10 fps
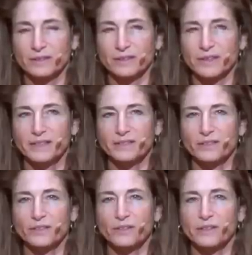It takes
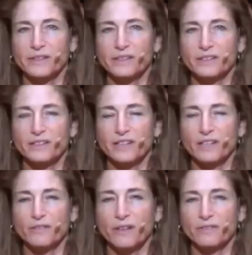courage to
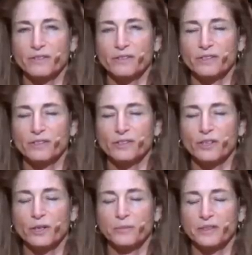take refuge in the
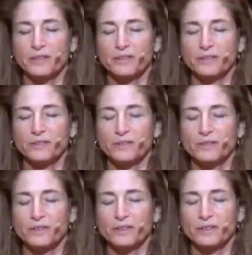Dharma and the truth.